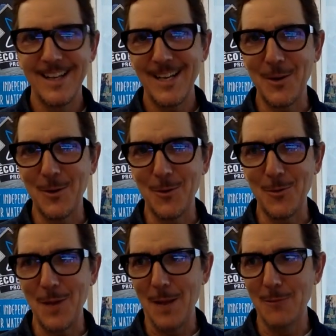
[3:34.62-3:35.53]

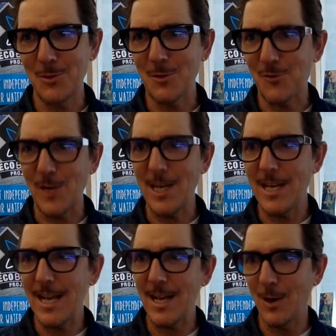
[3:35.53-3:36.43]
it was sort of
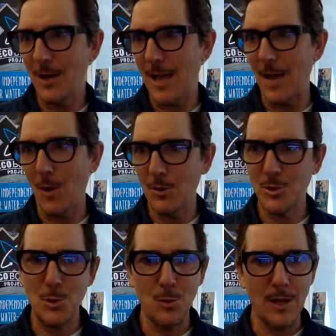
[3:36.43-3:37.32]
frightening and
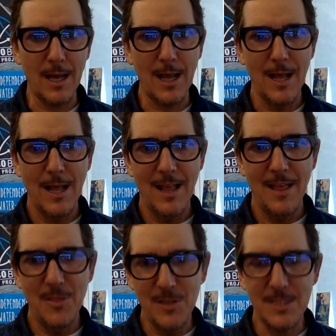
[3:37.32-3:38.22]
also
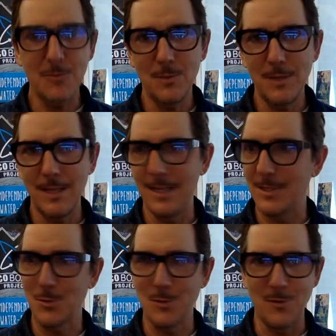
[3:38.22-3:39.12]
this
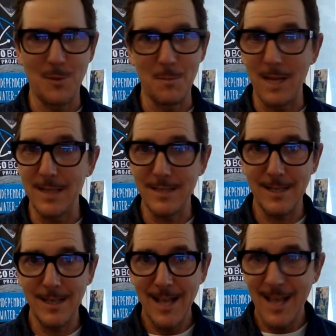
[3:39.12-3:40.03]
is sort of
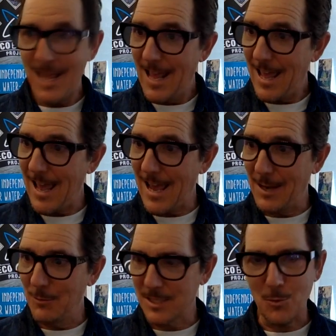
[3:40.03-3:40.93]
amazing.
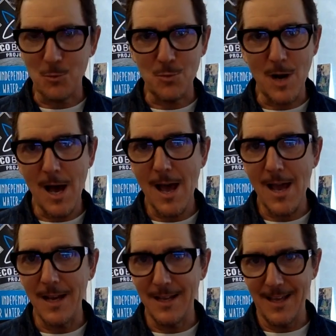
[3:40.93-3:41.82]
And it was like a
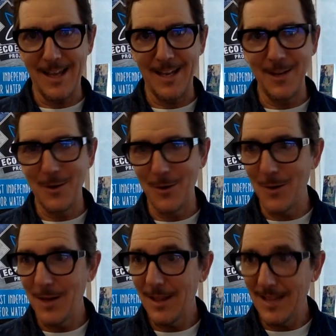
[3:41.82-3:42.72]
ride. And,
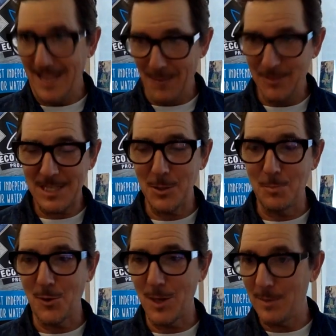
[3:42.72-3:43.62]
it was actually a
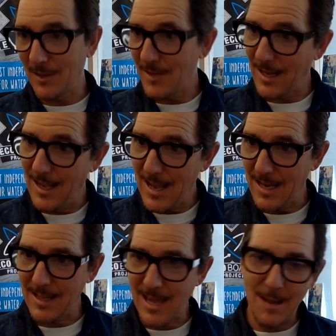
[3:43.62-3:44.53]
pretty big thing.
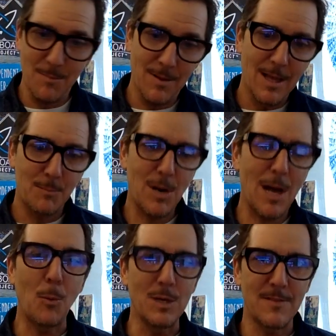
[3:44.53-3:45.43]
And it
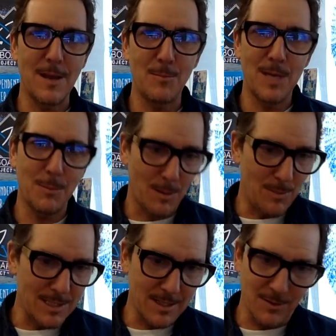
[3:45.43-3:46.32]
probably wasn't that big, but it
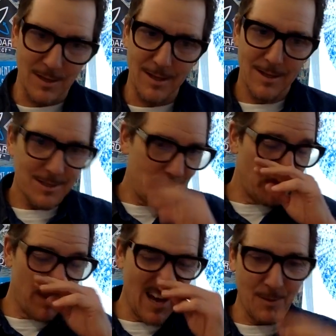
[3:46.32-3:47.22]
basically
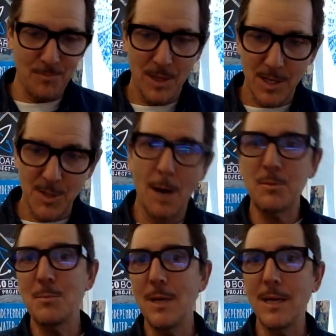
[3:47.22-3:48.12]
took me out,
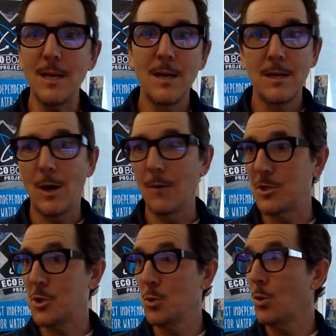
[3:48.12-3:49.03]
dumped me on the
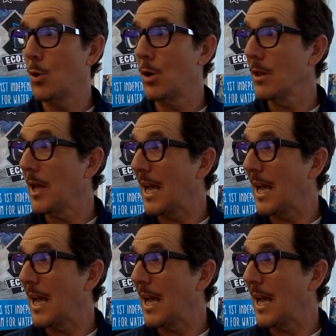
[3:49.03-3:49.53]
shore,